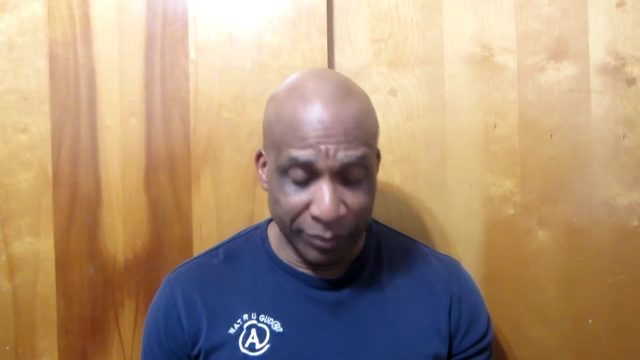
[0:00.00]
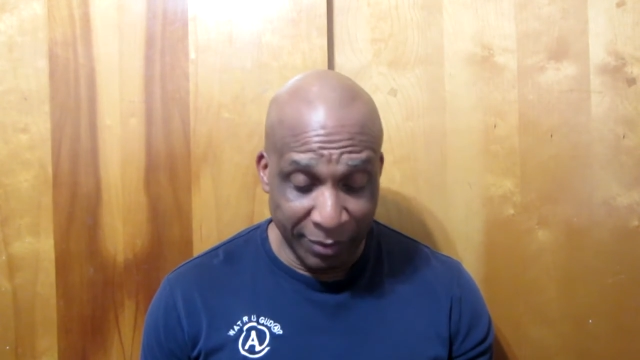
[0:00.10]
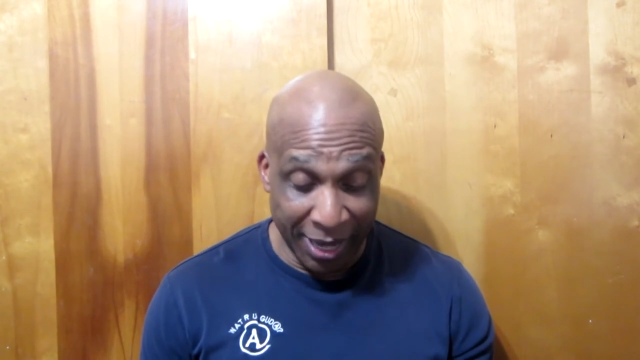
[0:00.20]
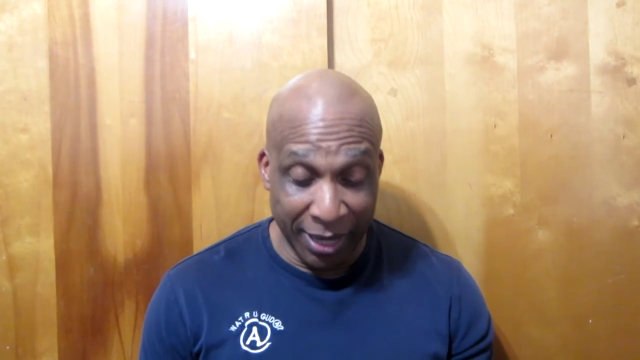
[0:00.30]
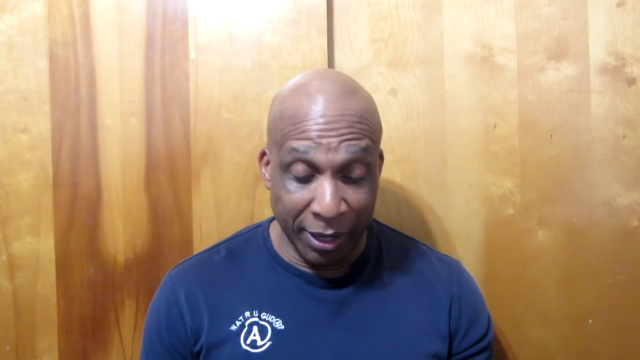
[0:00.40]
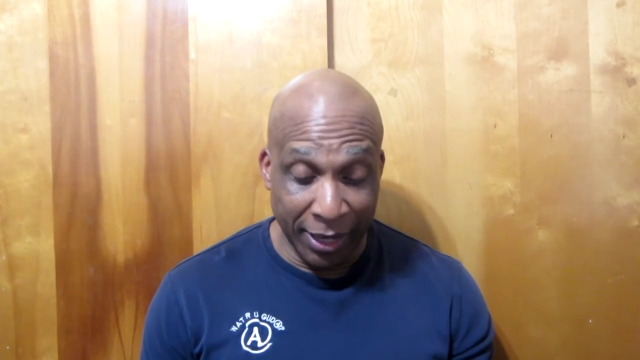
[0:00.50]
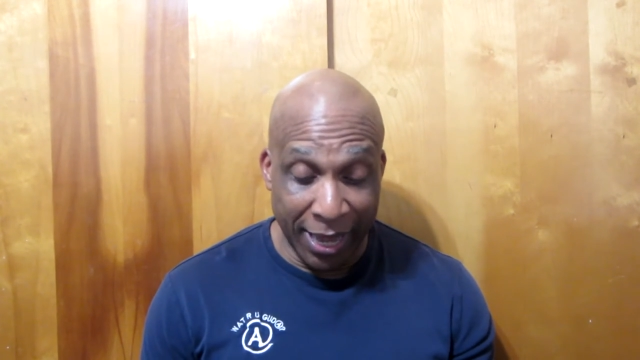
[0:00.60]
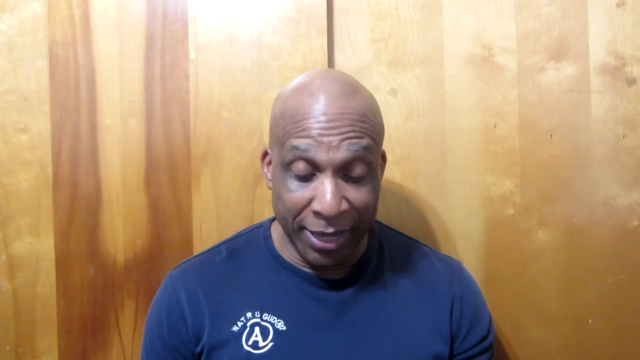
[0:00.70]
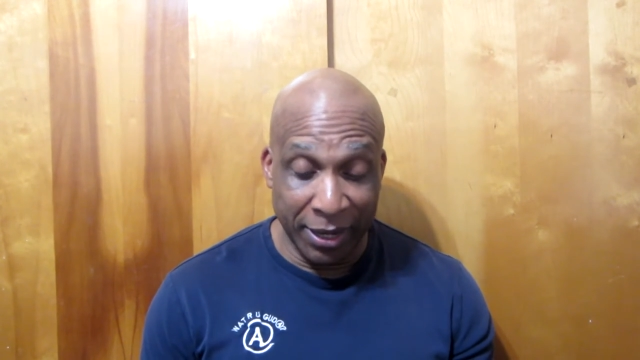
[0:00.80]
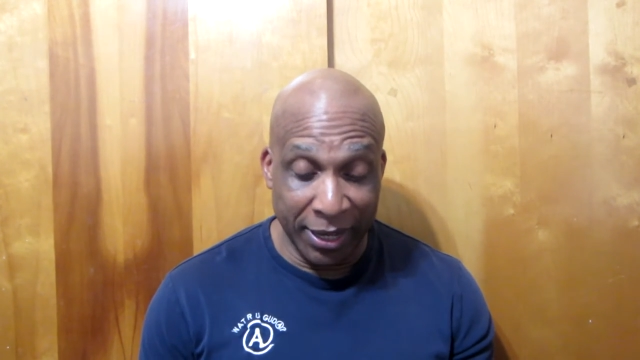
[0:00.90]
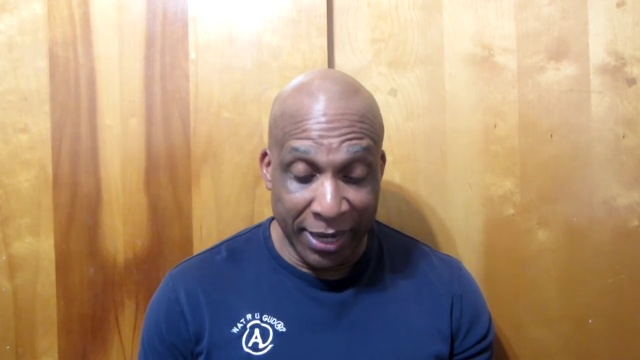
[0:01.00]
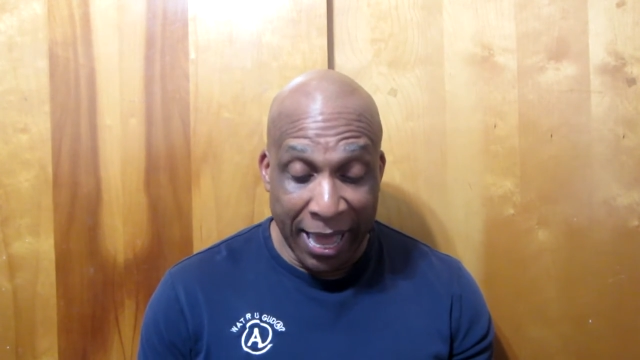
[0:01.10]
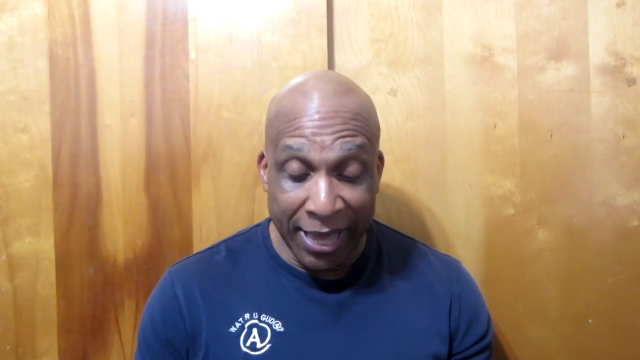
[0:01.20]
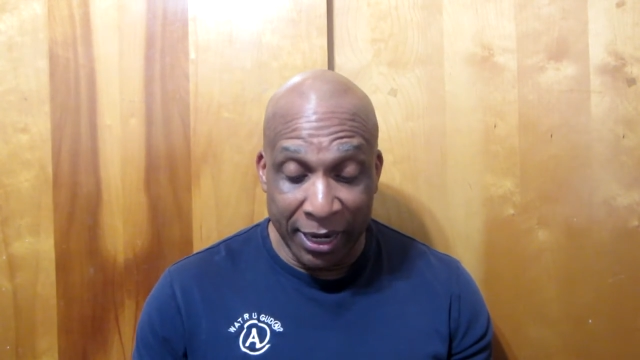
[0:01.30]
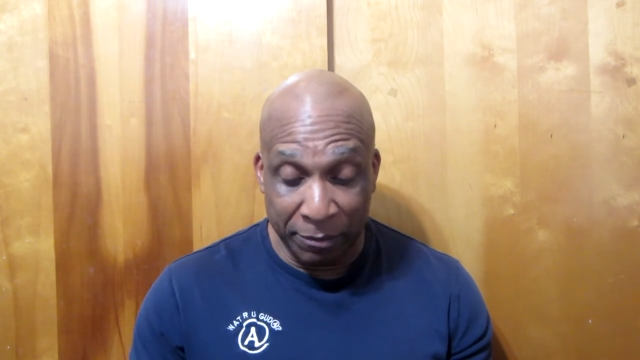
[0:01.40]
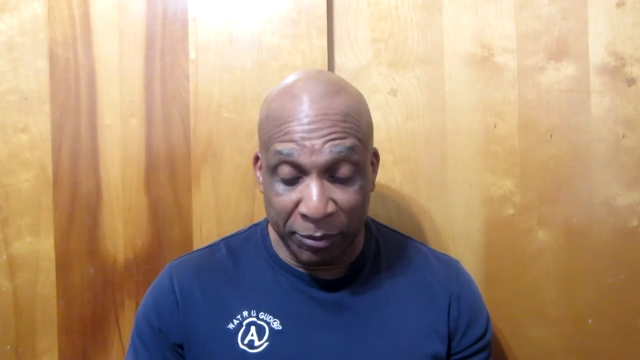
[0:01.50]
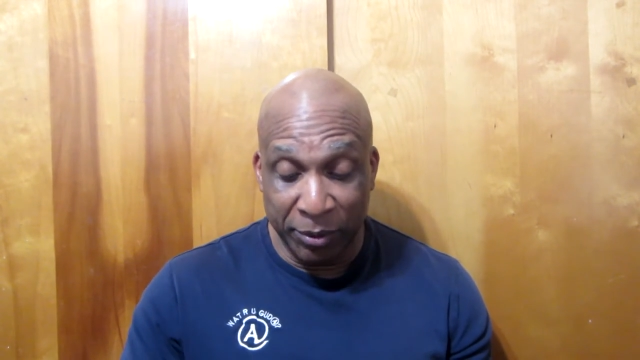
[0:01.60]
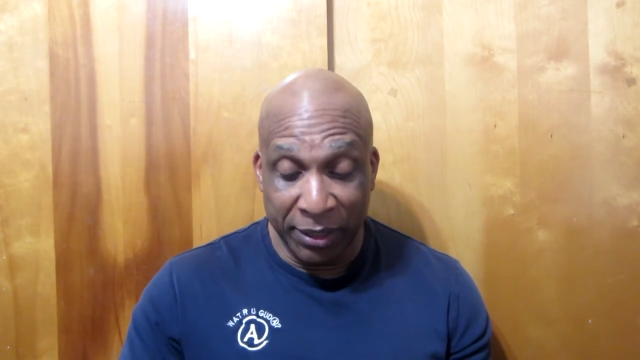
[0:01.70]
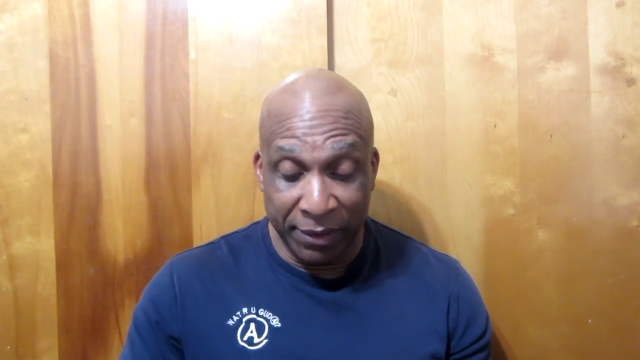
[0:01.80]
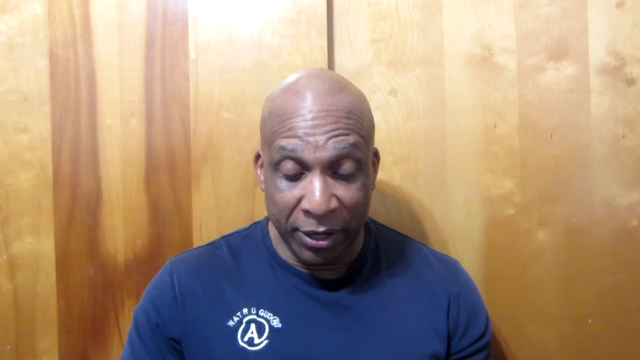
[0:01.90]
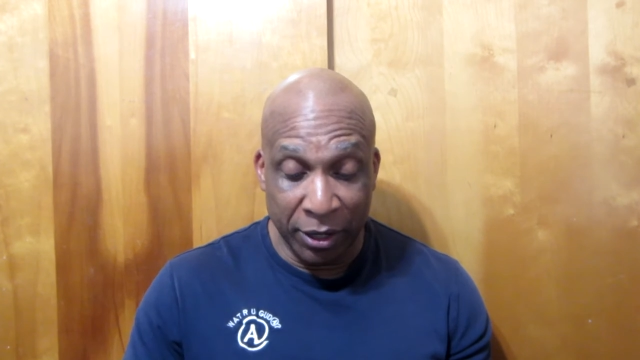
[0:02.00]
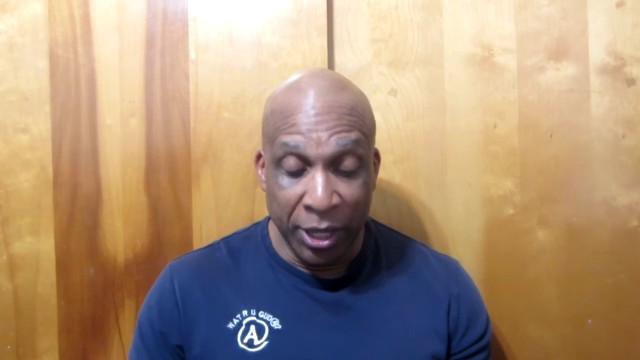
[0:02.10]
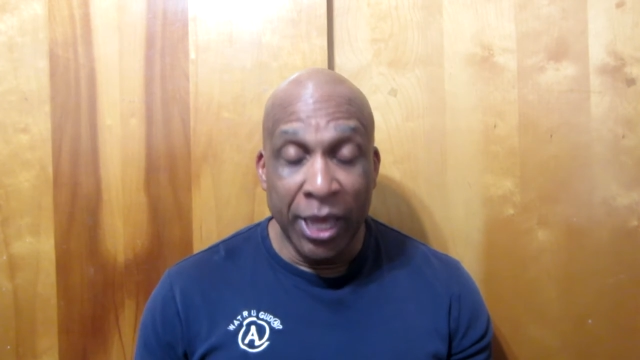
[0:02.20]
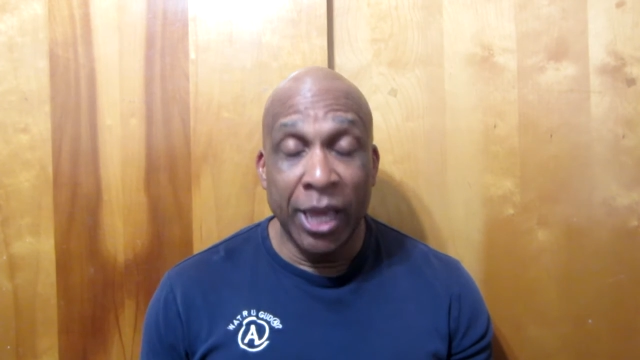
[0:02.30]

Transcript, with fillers: And, uh, and, and add, I believe they're